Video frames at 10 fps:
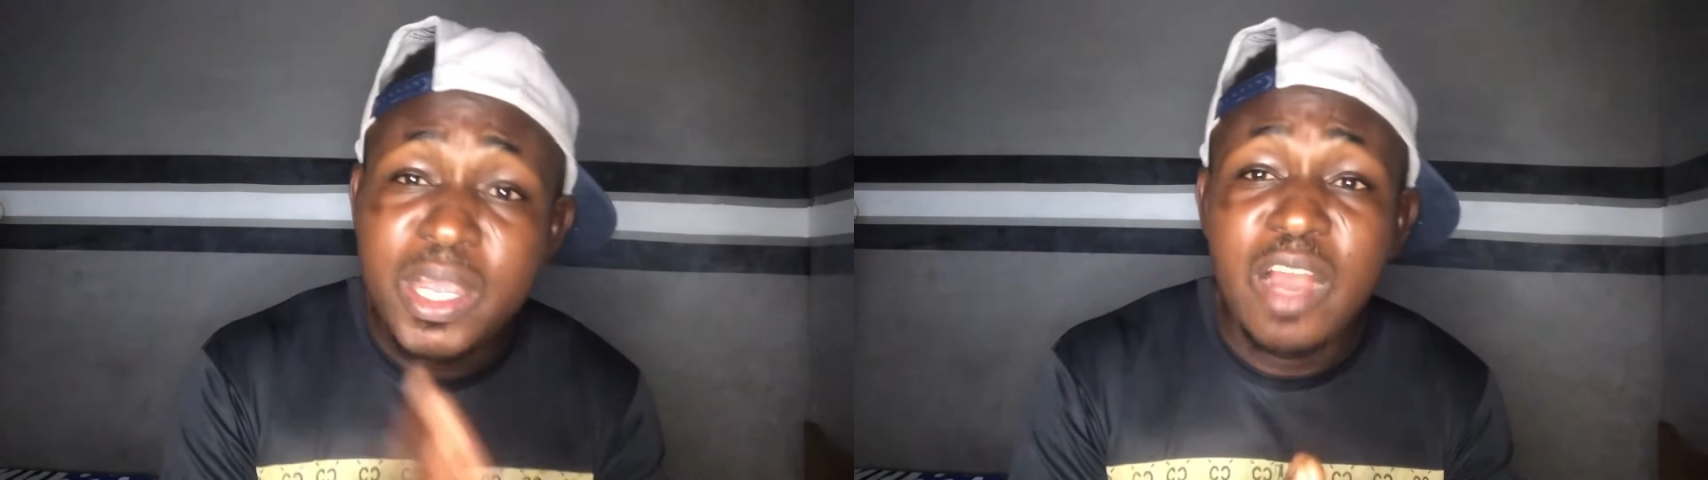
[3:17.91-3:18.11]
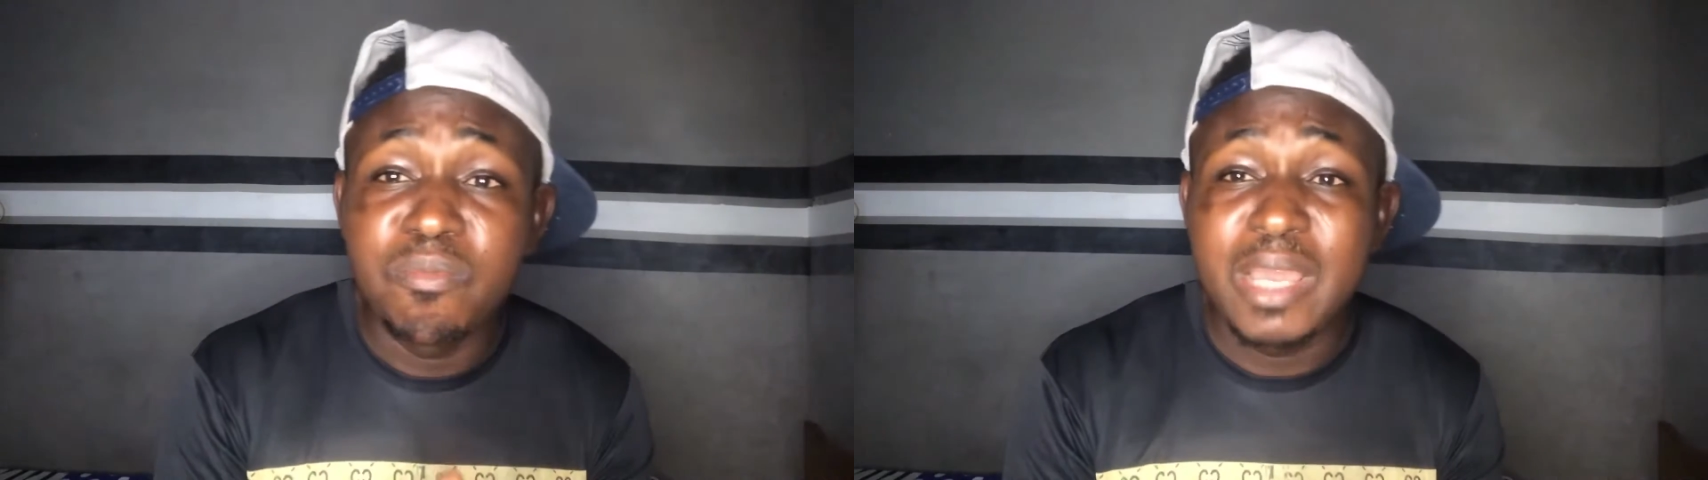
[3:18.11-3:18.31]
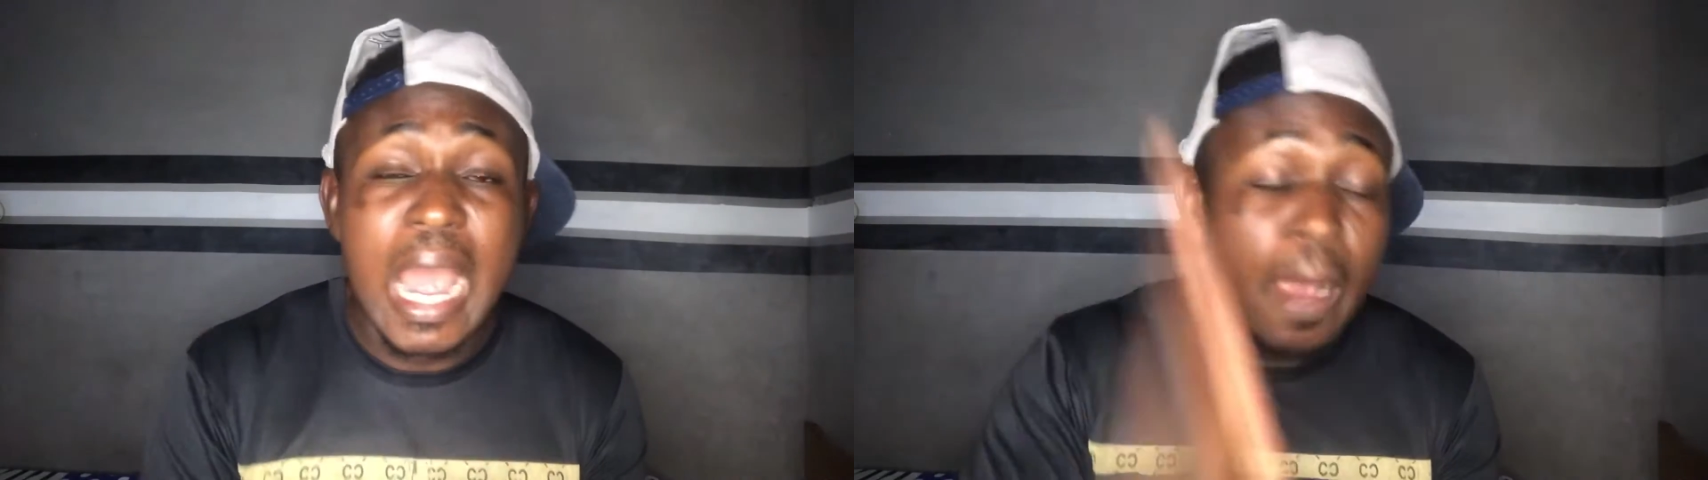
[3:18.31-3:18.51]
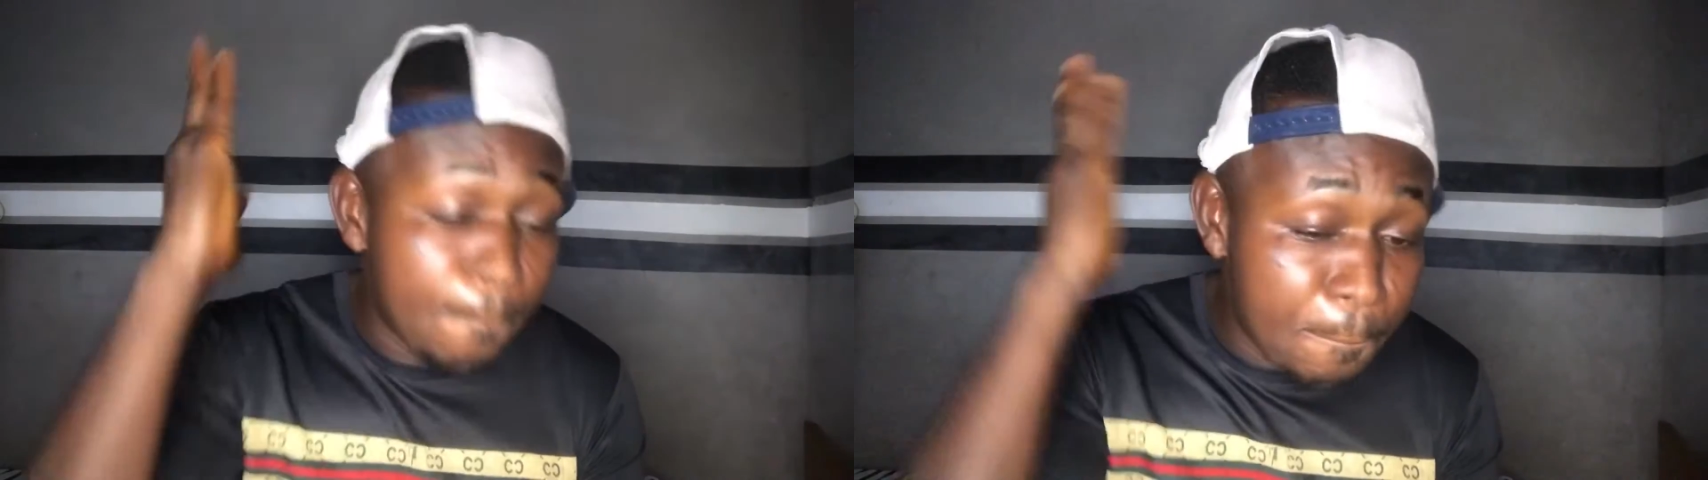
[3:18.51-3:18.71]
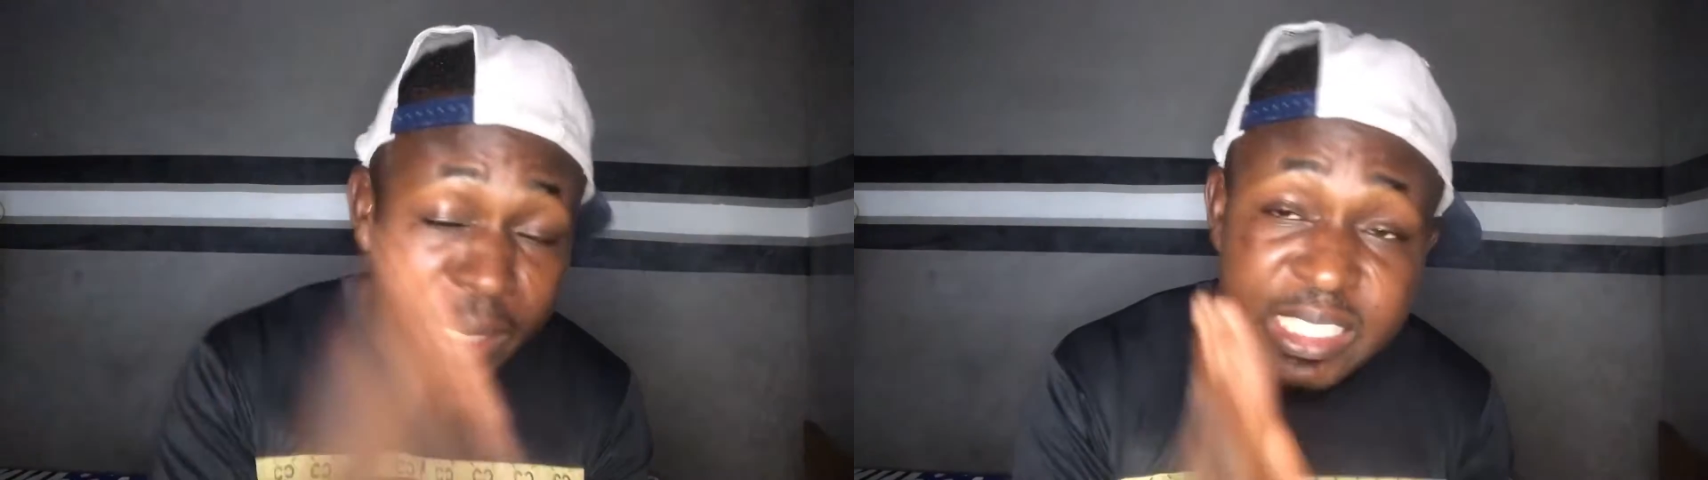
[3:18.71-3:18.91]
government. I
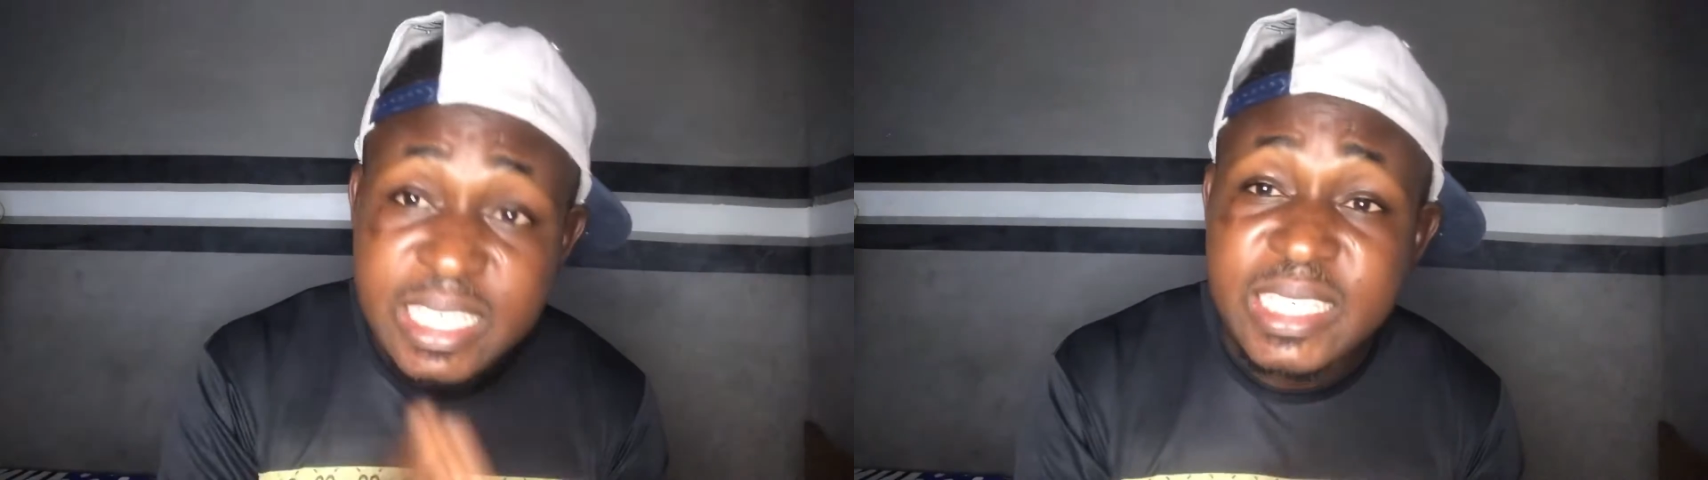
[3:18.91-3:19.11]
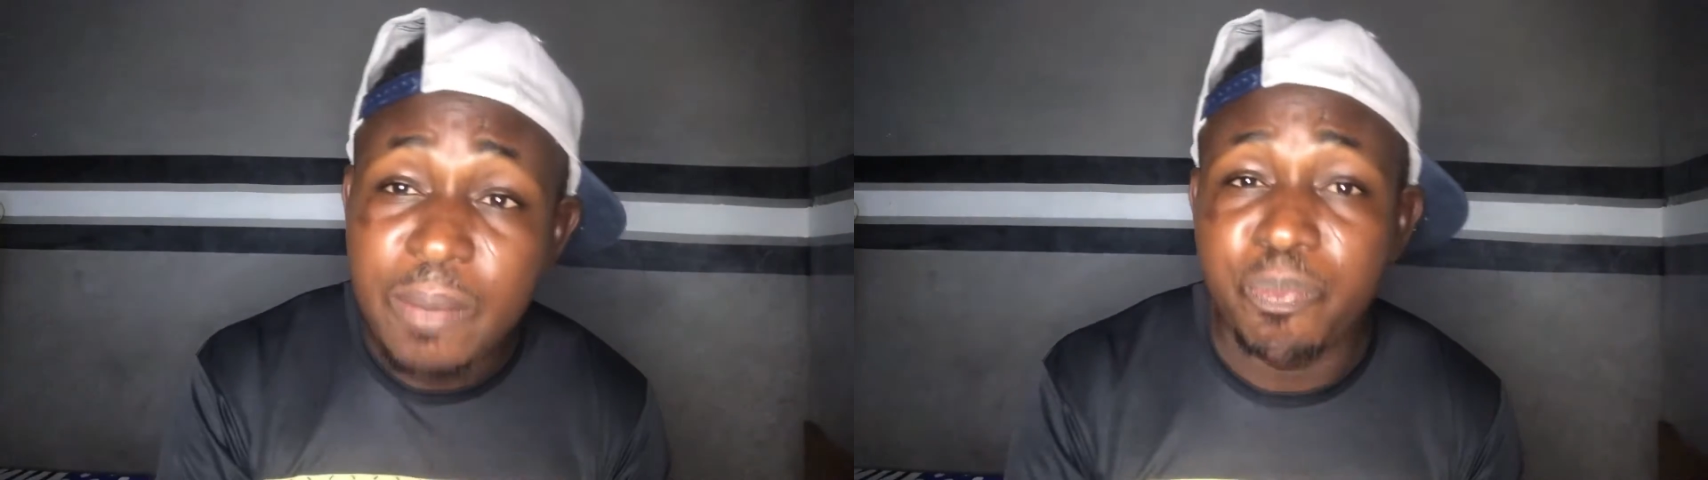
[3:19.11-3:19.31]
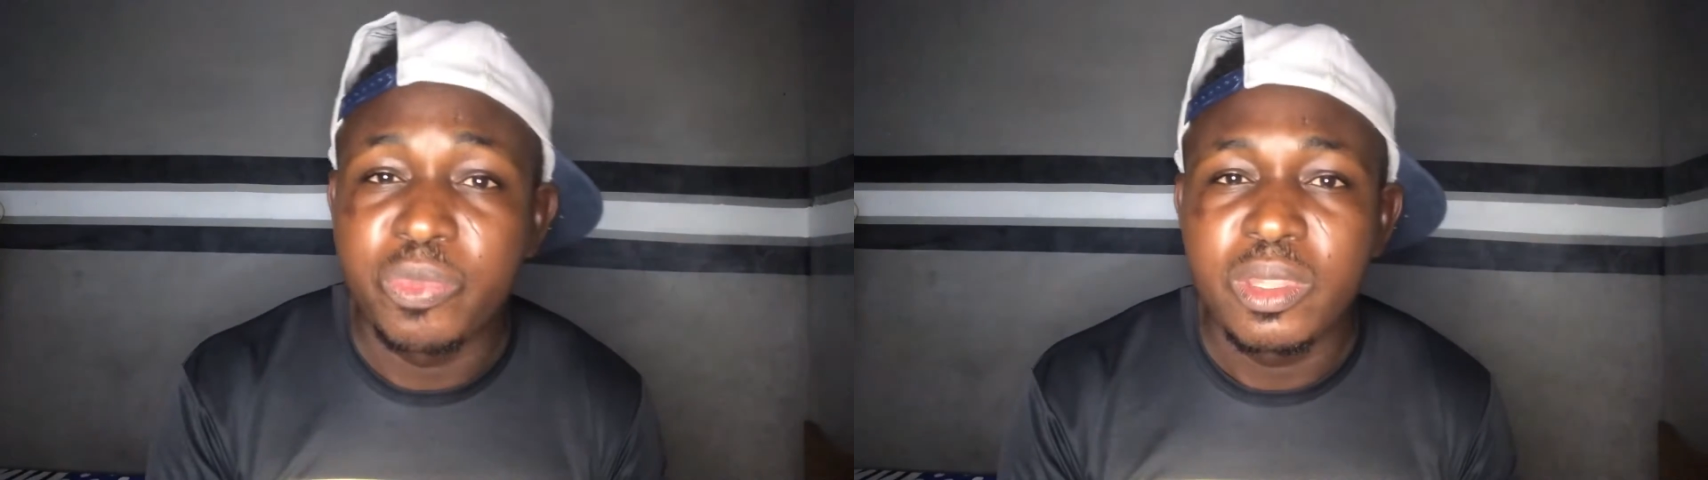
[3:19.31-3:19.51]
pity them.